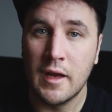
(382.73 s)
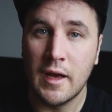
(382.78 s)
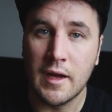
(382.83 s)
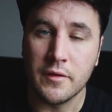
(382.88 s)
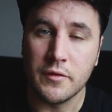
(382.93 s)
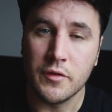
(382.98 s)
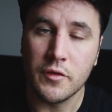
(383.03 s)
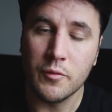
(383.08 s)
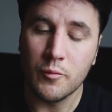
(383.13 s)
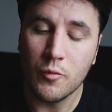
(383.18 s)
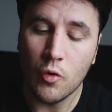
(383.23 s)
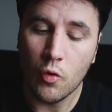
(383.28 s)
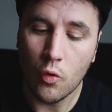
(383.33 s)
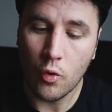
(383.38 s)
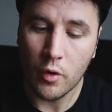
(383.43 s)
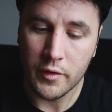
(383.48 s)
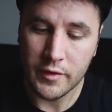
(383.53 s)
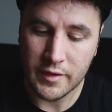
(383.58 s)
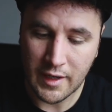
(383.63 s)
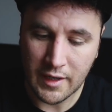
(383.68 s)
and the
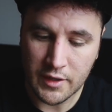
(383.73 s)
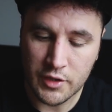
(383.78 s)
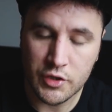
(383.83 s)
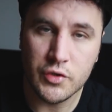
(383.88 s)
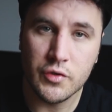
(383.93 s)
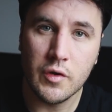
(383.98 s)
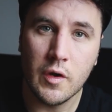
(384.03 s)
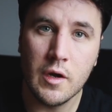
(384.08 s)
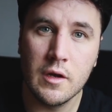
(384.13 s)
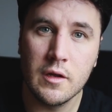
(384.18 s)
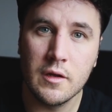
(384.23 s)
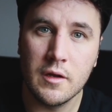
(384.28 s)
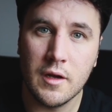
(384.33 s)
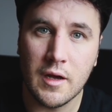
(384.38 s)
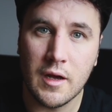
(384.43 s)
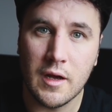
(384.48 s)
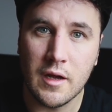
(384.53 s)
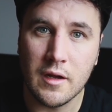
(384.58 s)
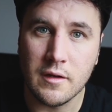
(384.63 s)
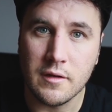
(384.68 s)
more natural
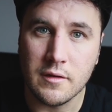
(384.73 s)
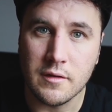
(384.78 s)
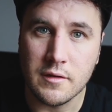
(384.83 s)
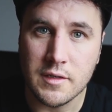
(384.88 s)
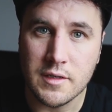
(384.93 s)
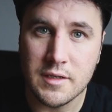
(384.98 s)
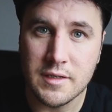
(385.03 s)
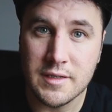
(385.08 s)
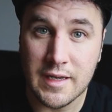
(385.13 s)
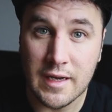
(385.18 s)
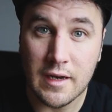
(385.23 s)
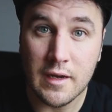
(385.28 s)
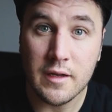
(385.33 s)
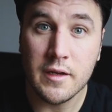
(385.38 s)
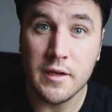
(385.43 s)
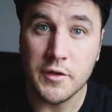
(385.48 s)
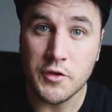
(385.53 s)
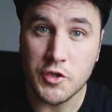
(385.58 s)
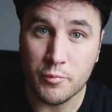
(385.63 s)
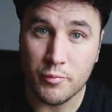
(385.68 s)
and
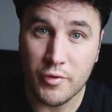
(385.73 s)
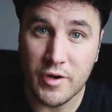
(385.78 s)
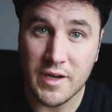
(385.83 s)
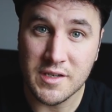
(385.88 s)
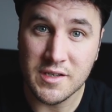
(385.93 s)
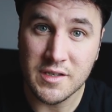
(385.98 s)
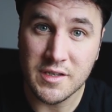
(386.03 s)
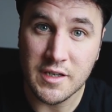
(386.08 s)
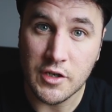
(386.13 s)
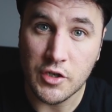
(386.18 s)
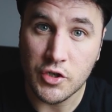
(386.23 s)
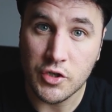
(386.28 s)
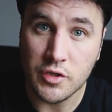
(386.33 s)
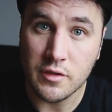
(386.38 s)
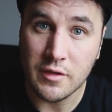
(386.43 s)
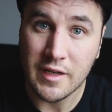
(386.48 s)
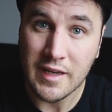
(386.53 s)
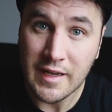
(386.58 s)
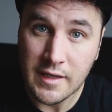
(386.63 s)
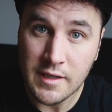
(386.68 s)
delicate your
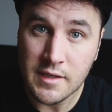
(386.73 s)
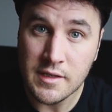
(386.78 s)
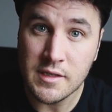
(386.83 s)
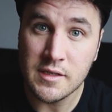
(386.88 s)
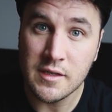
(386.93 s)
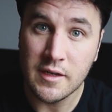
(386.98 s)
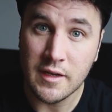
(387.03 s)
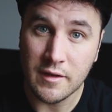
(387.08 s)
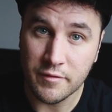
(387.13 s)
presentation is